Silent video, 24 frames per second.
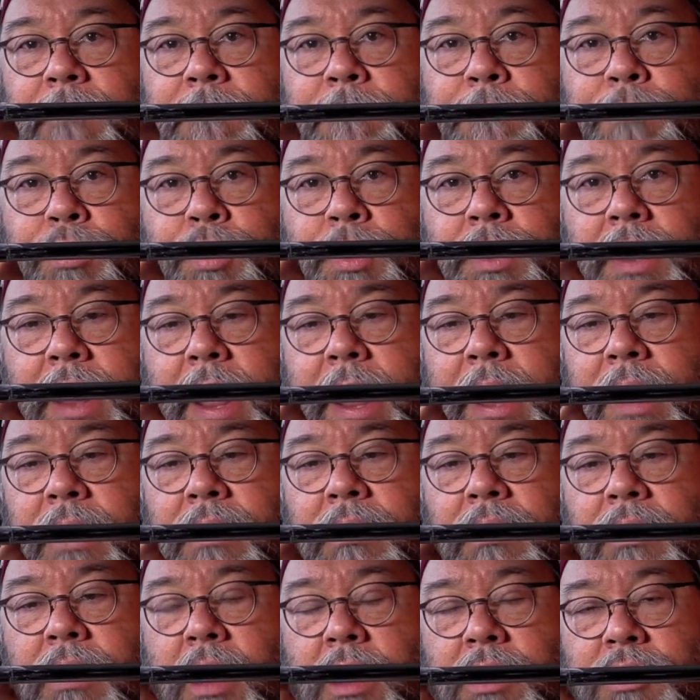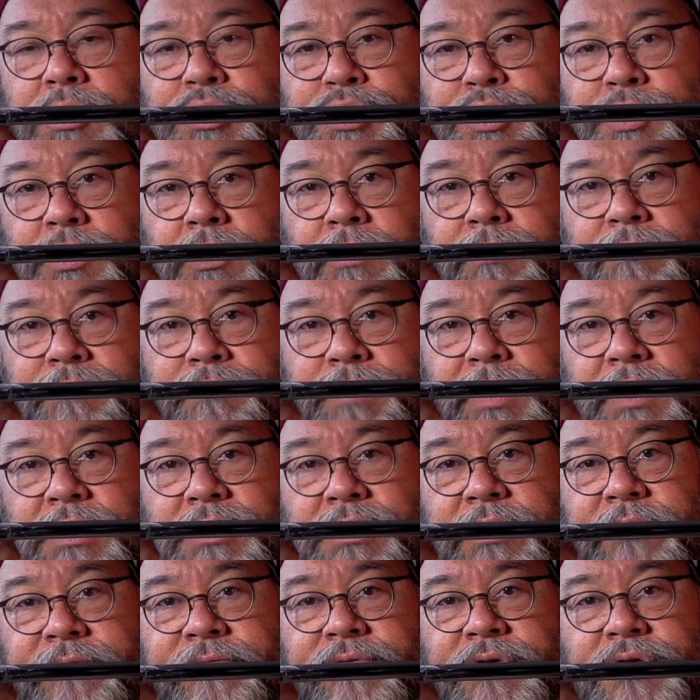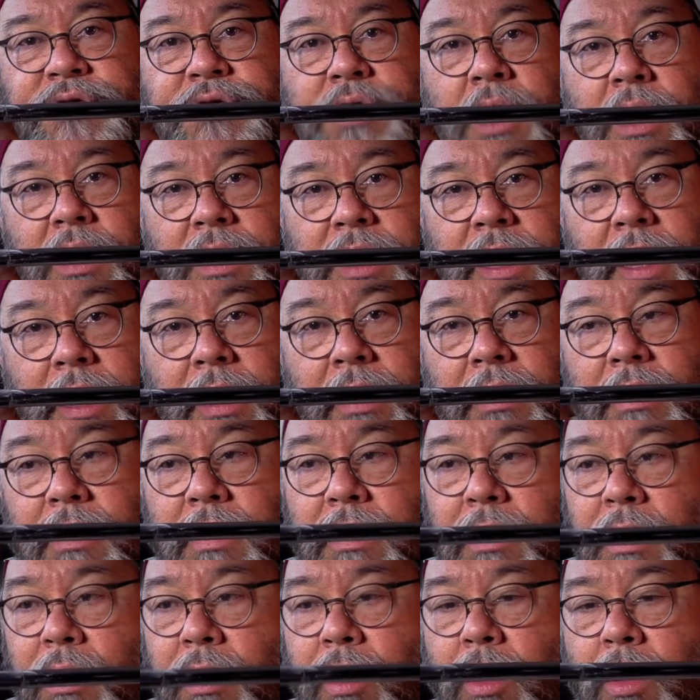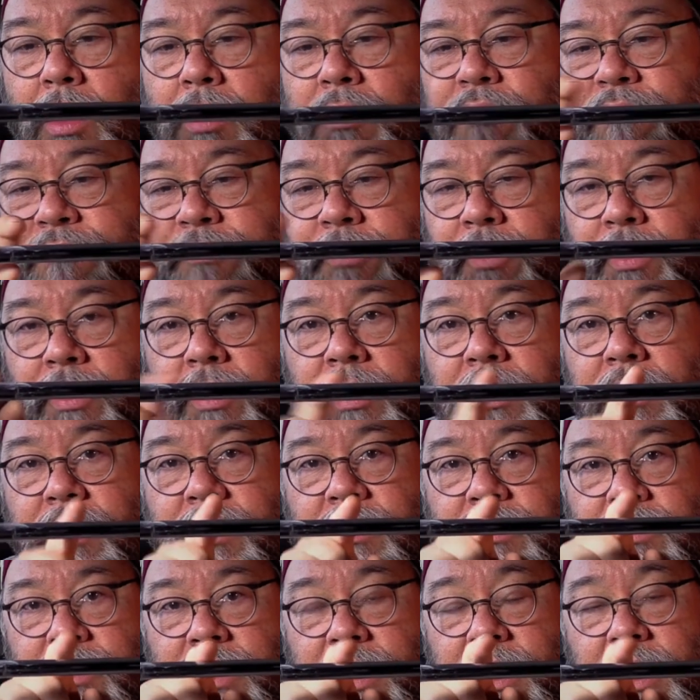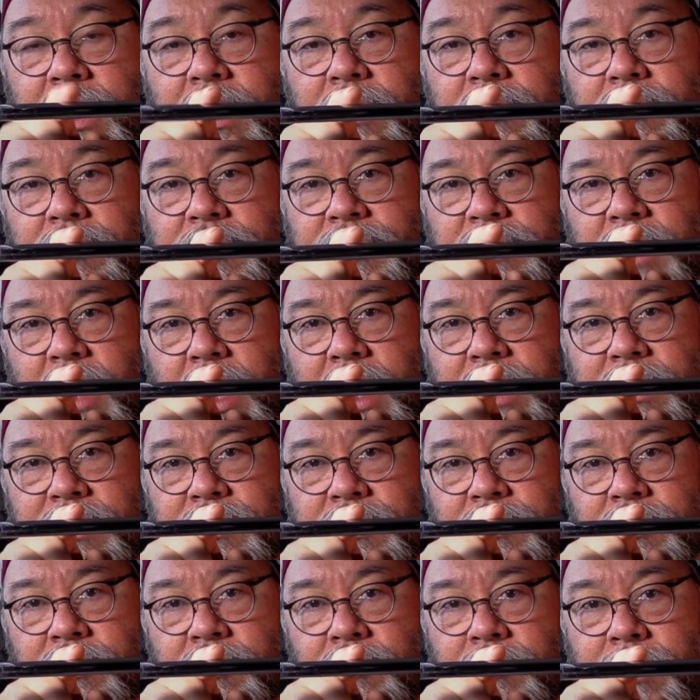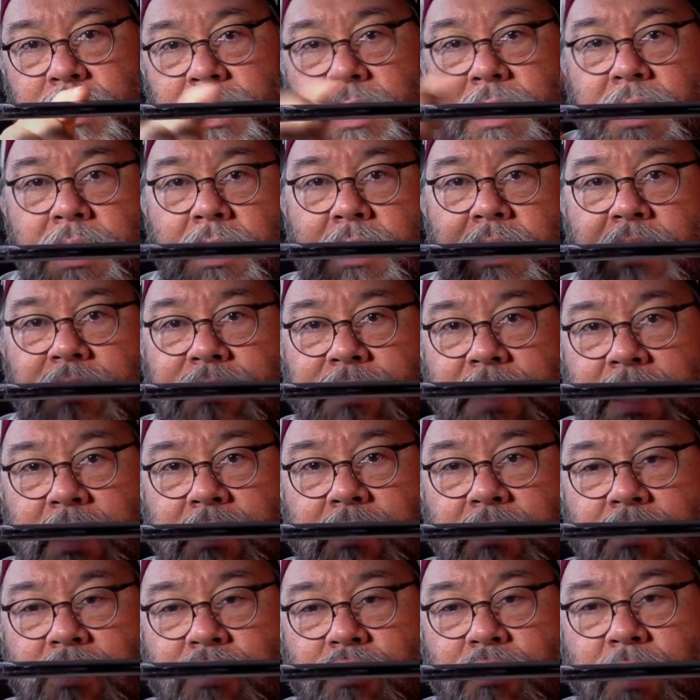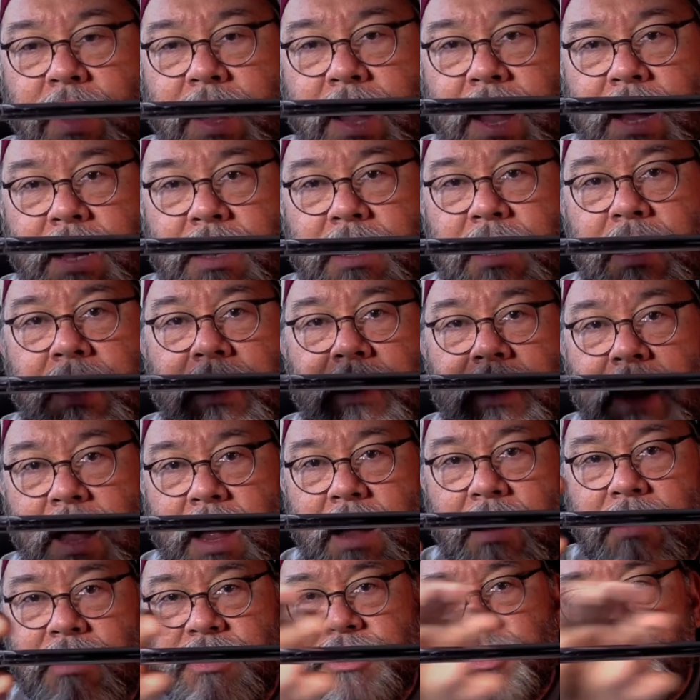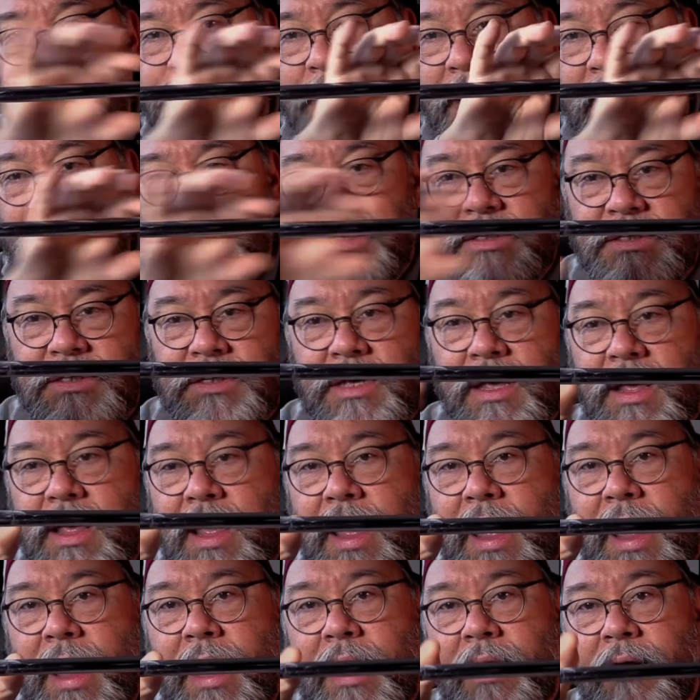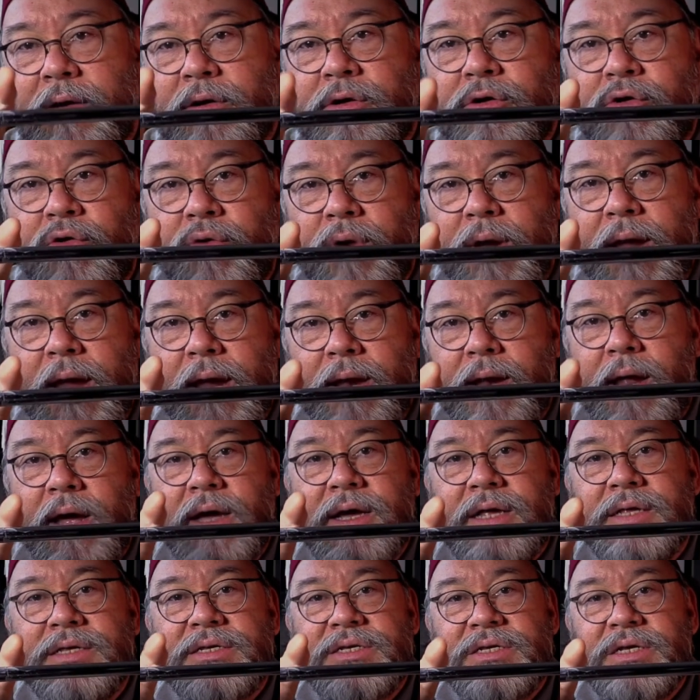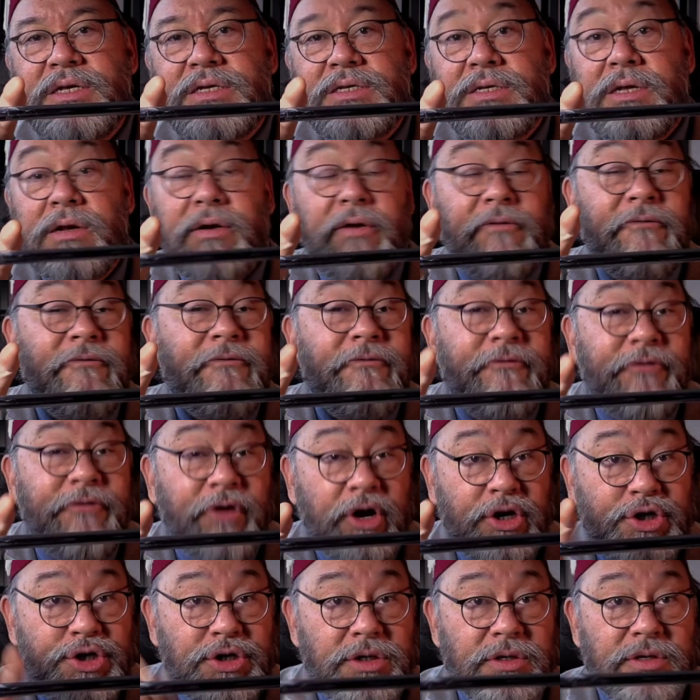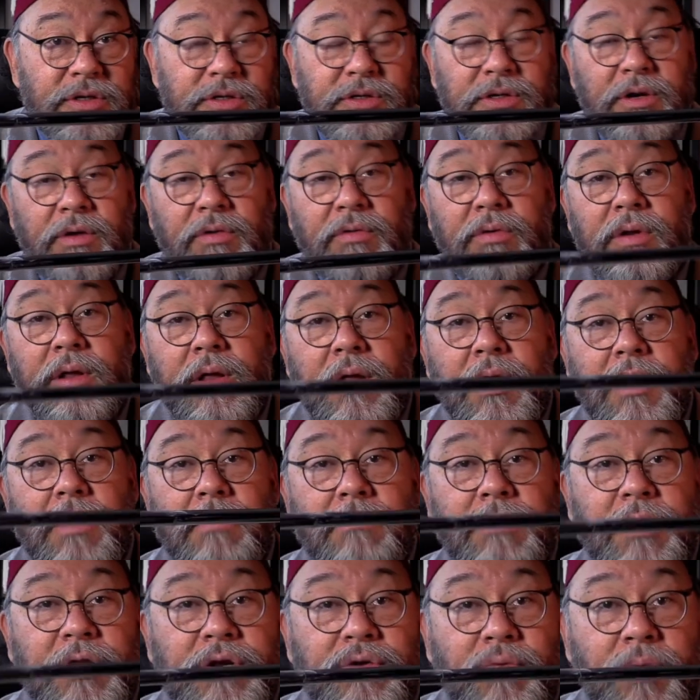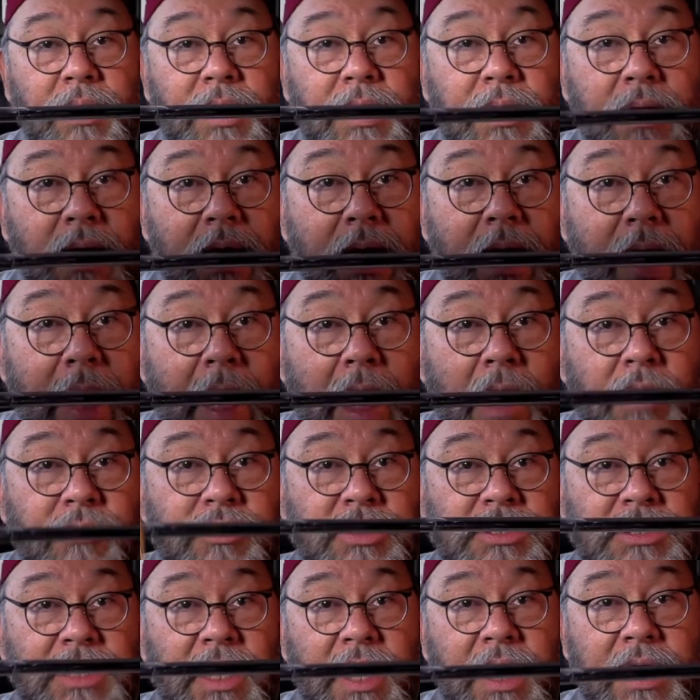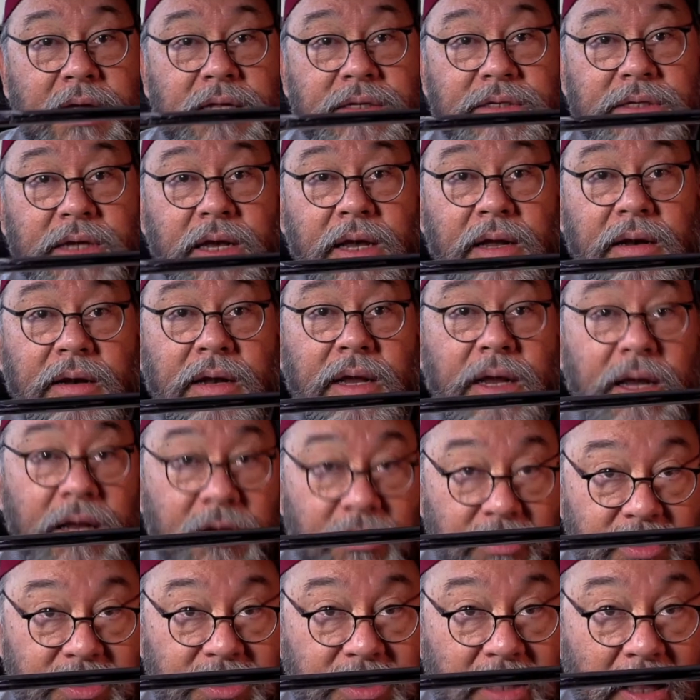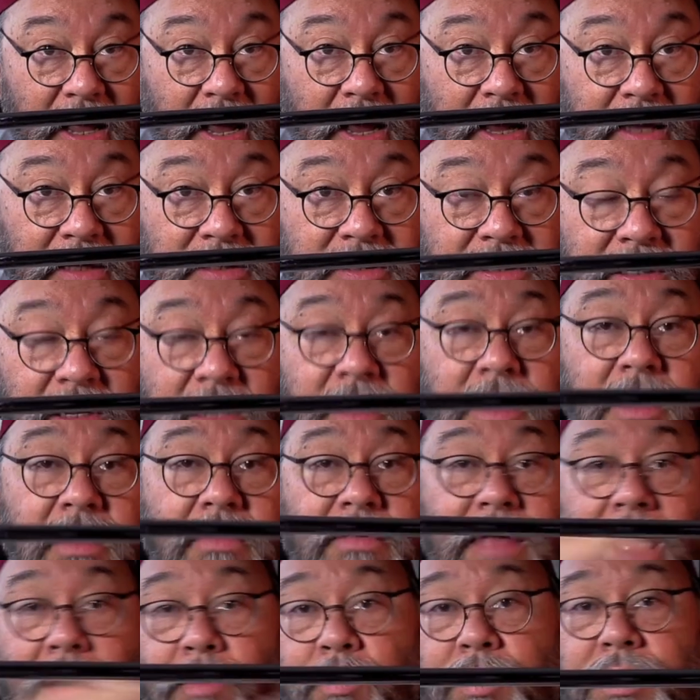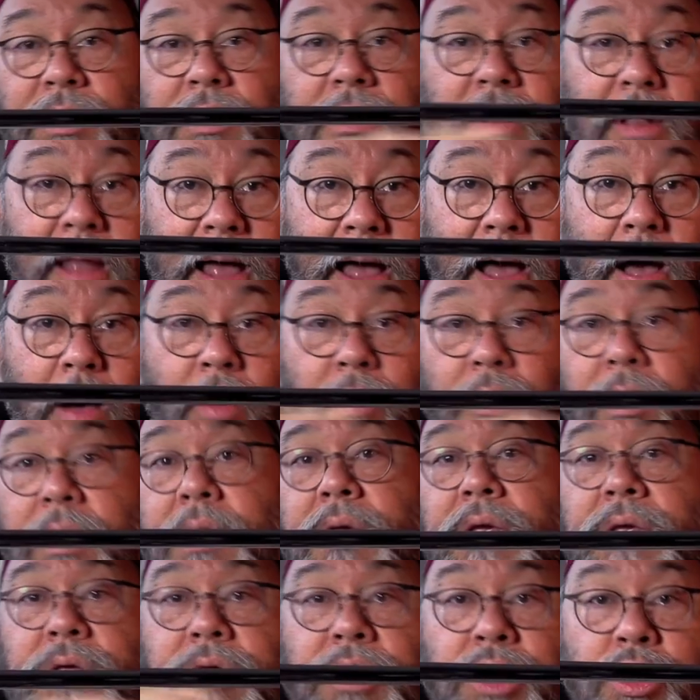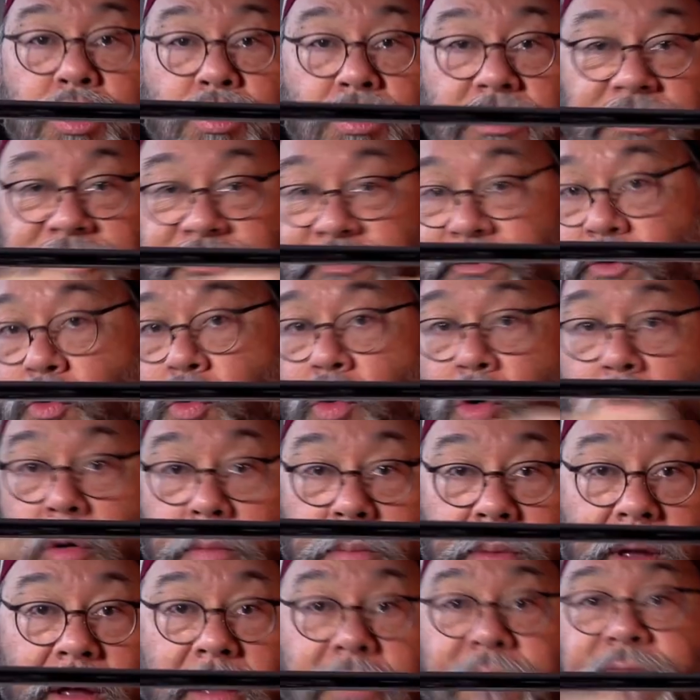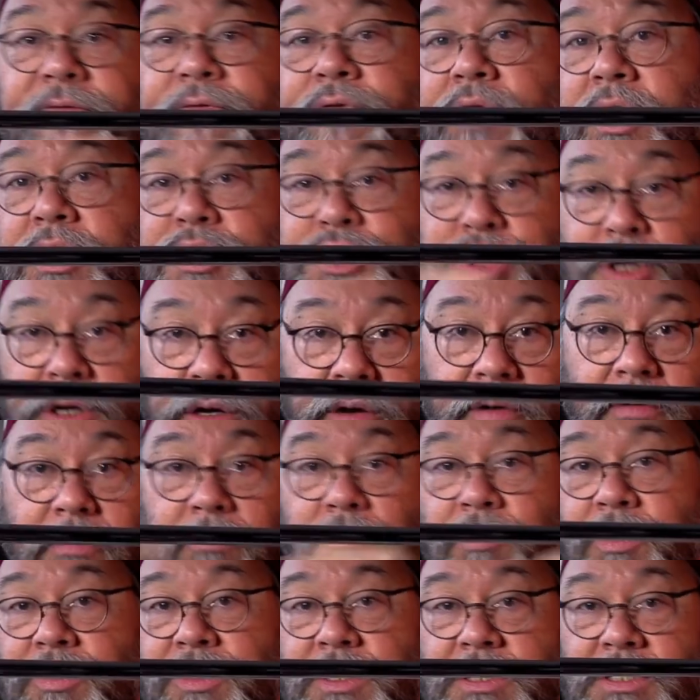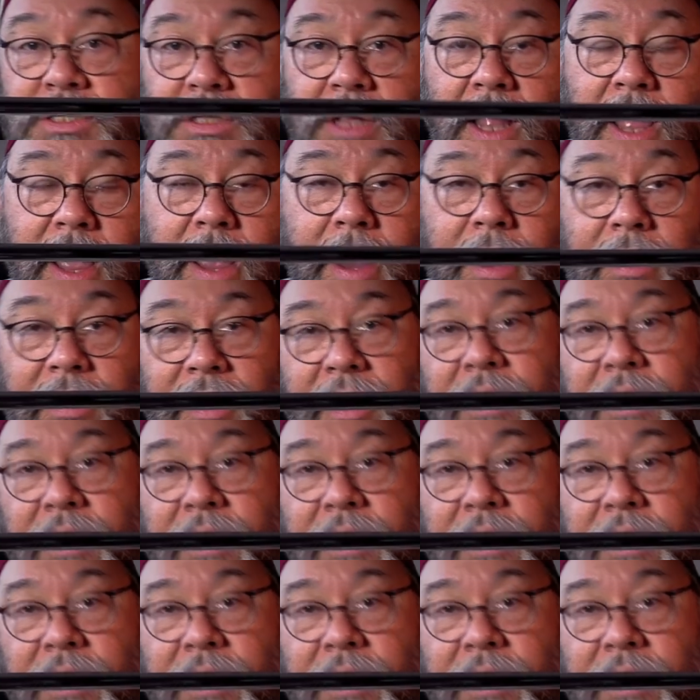put a larger piece of stocking over the inner slide tube, they could create an airspace and create a consistent friction zone between outer slides and inner slides that would allow uniform friction with the slide.